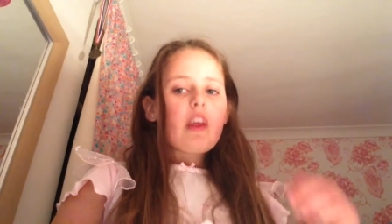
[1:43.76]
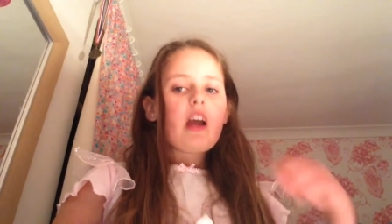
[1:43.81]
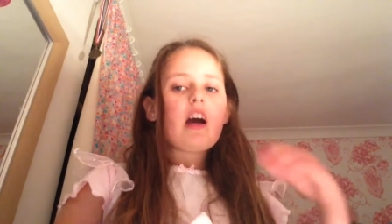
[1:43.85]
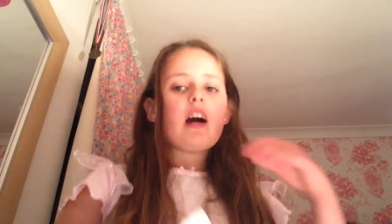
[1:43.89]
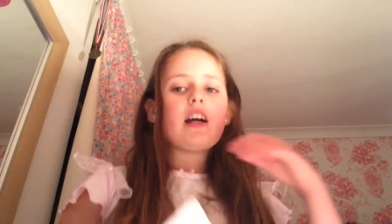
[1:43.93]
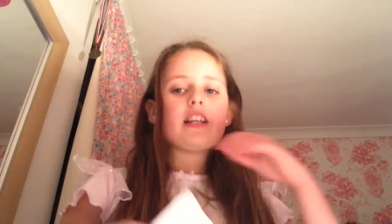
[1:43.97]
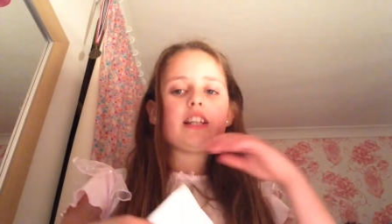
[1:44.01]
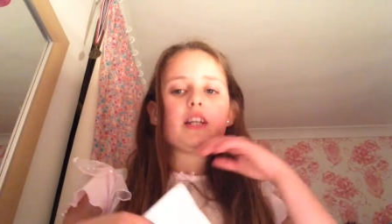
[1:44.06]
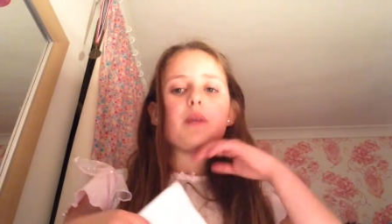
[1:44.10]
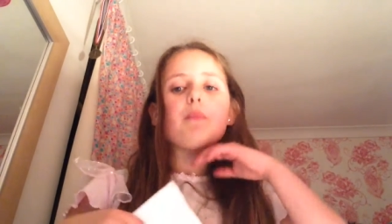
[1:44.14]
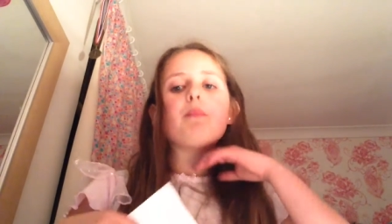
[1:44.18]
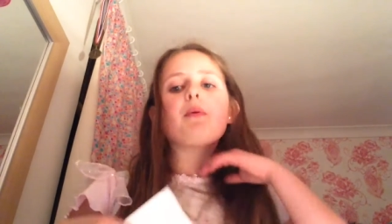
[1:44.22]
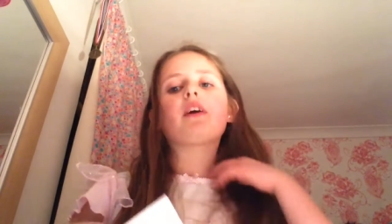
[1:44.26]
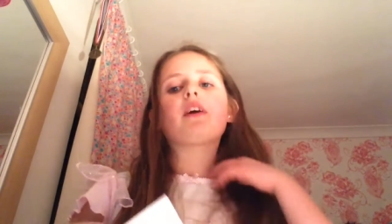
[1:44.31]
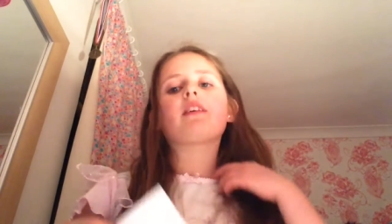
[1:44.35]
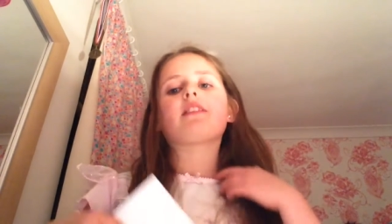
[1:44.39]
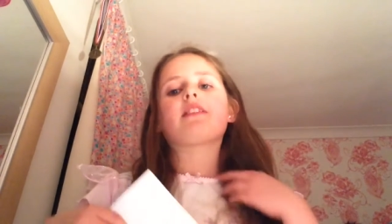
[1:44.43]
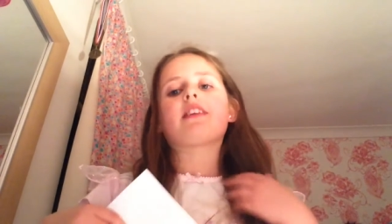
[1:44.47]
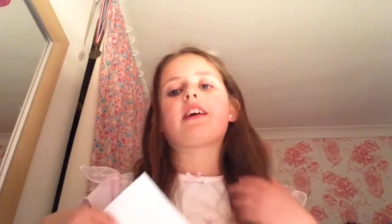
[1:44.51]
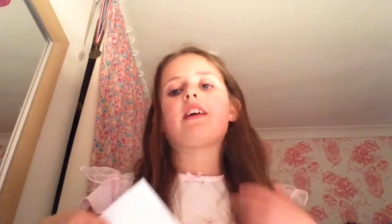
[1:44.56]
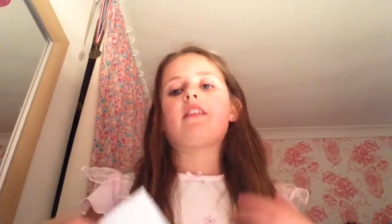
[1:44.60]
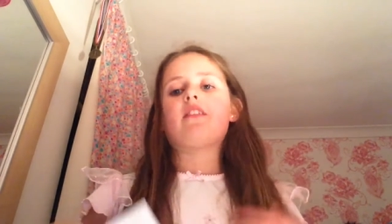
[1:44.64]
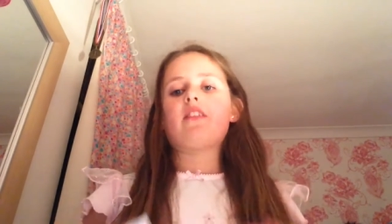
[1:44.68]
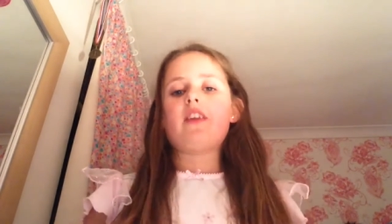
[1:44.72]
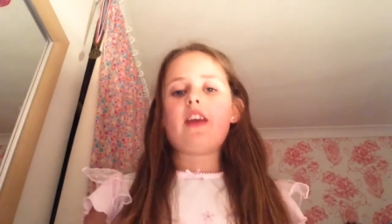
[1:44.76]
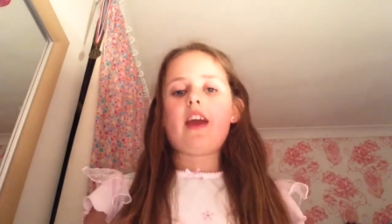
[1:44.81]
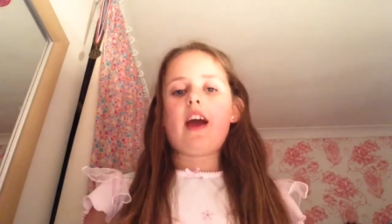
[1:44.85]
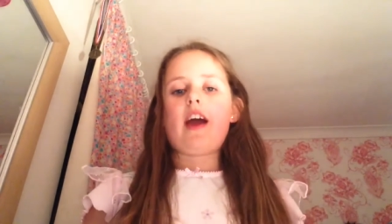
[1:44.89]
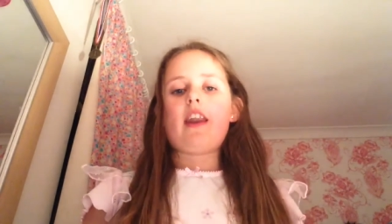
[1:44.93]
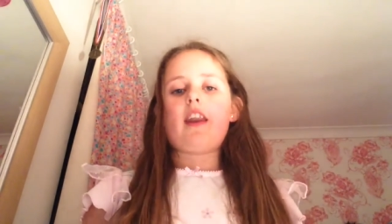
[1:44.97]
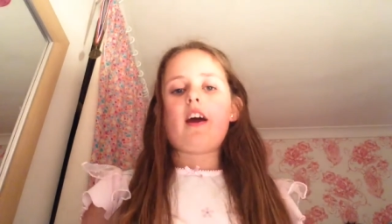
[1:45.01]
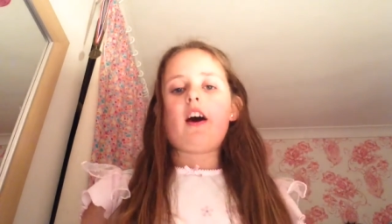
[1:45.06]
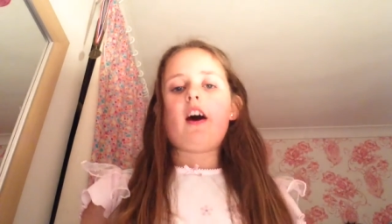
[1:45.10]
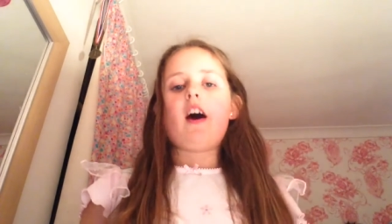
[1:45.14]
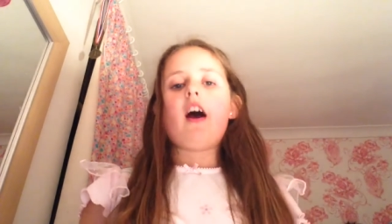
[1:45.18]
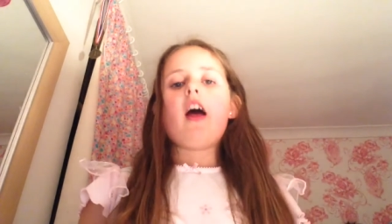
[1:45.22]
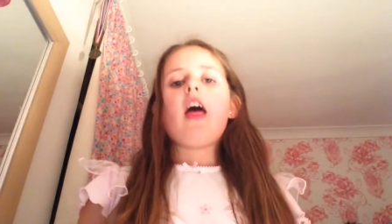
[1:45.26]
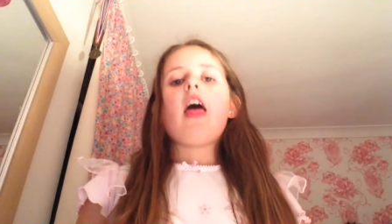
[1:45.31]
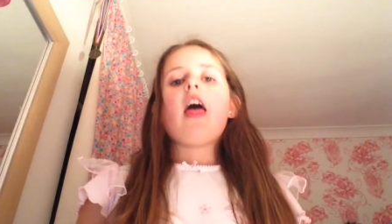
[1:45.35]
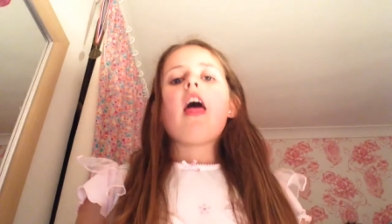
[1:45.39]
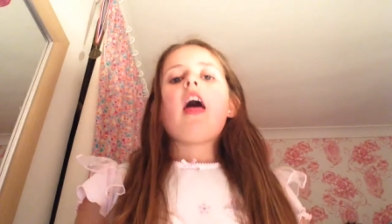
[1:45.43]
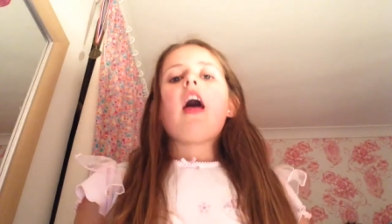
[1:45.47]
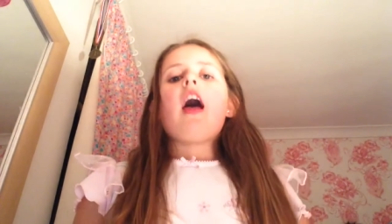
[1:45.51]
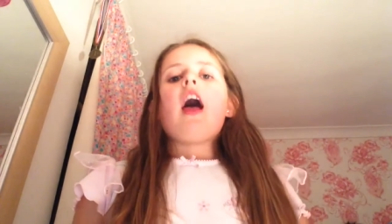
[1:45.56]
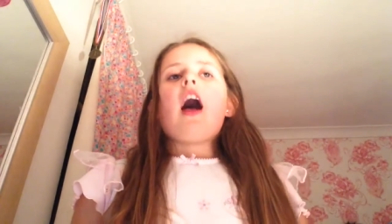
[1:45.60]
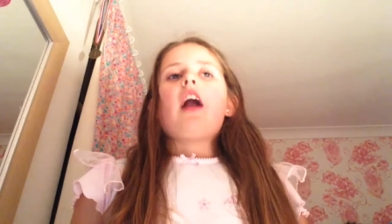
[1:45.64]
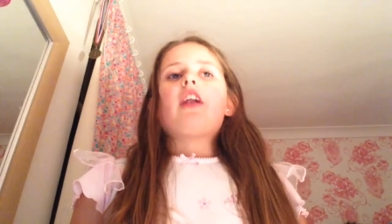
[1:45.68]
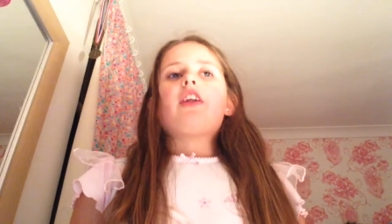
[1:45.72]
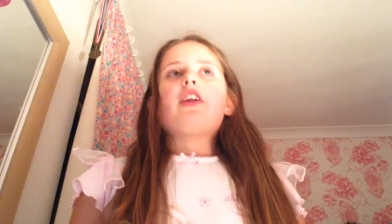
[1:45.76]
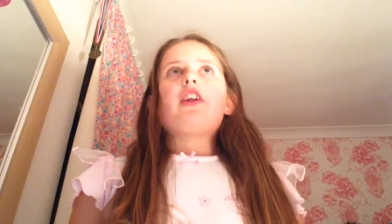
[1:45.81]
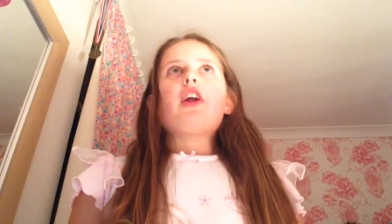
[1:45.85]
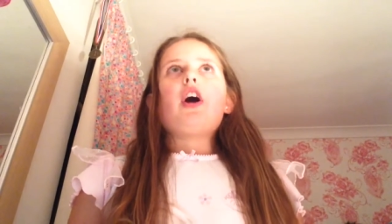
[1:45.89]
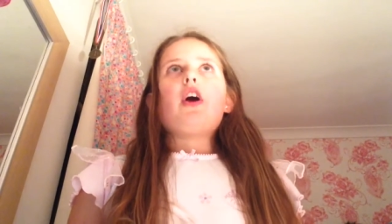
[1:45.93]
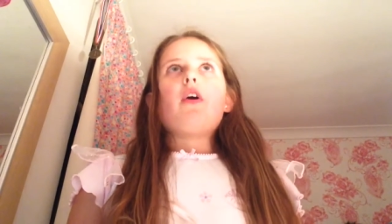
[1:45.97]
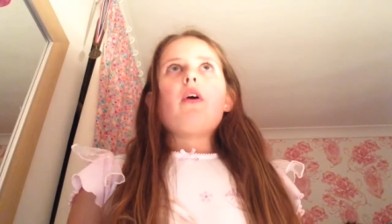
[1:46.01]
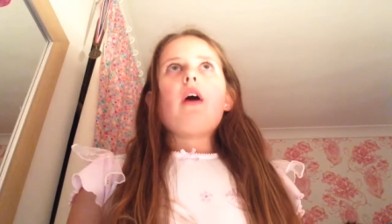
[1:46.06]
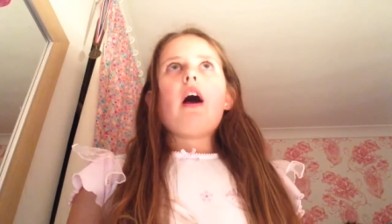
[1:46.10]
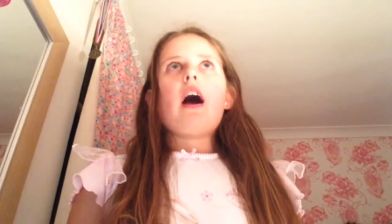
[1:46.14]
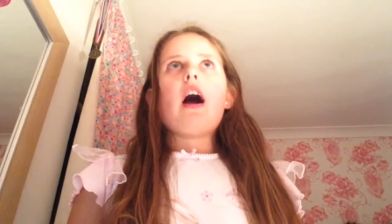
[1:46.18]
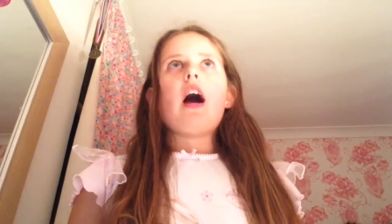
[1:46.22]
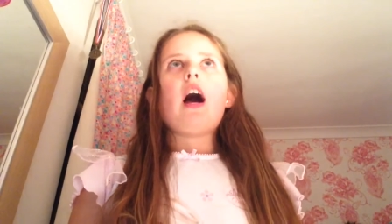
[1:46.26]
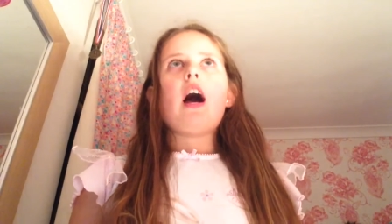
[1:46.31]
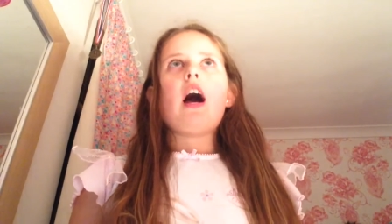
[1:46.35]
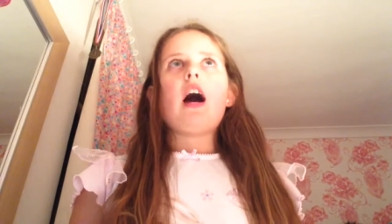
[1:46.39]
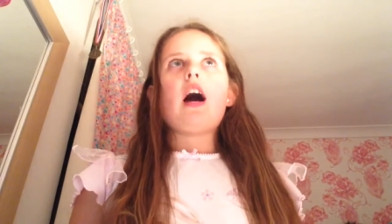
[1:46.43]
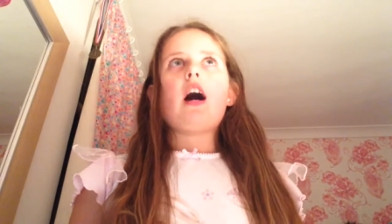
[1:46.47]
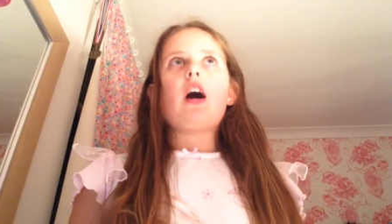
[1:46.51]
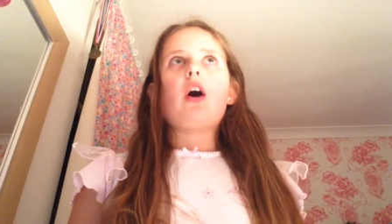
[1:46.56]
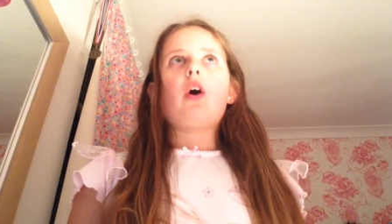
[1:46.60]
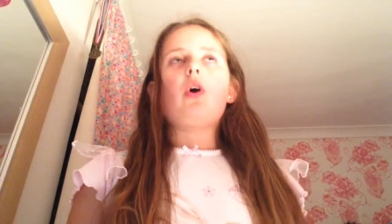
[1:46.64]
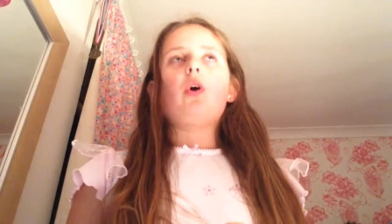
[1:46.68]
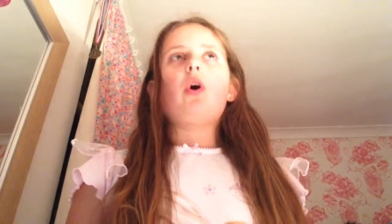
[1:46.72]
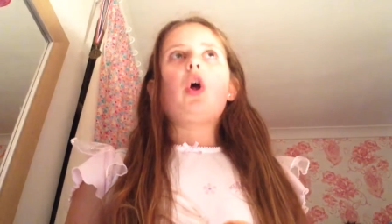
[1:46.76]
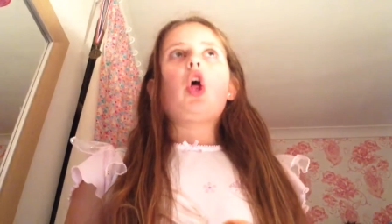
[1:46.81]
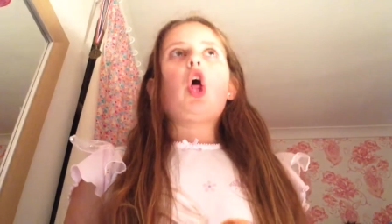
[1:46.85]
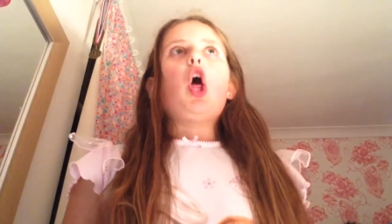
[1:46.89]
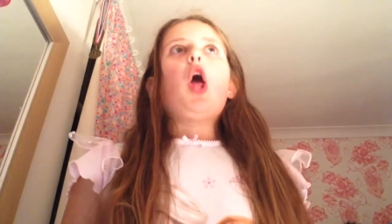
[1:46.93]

I did Beyonce Rihanna, and you know how